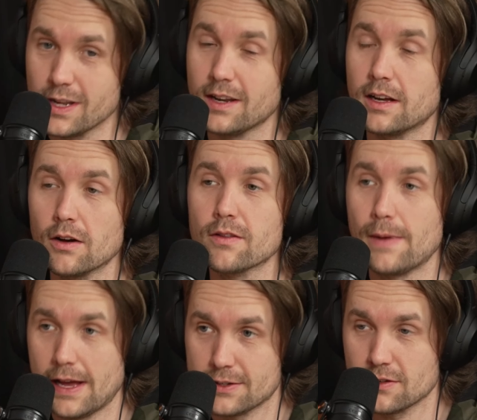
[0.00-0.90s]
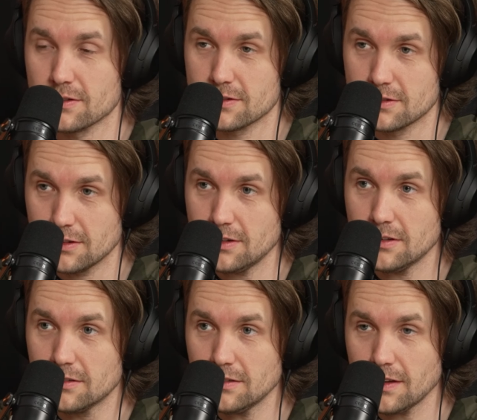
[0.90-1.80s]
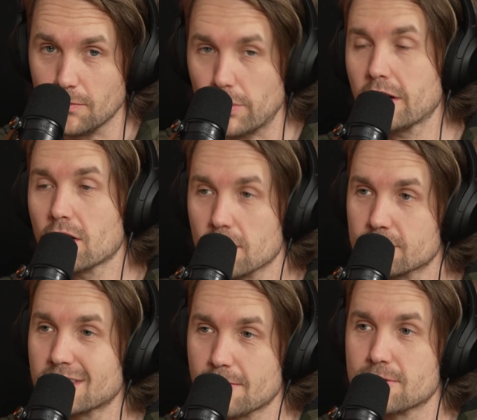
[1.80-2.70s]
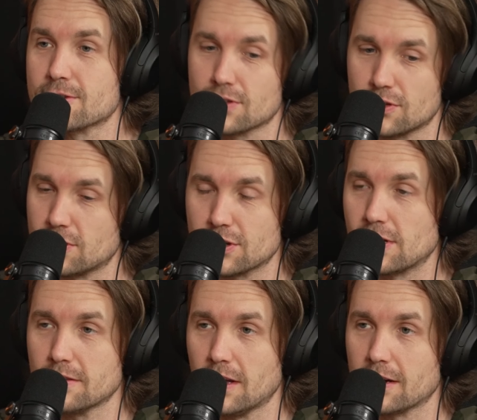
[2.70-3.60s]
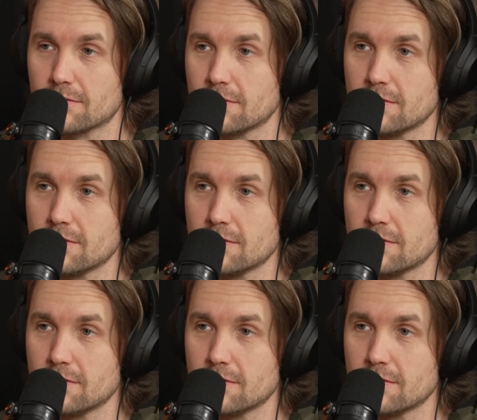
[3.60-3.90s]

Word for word: need to go to the Masters and bring our own sandwiches and just uh, like,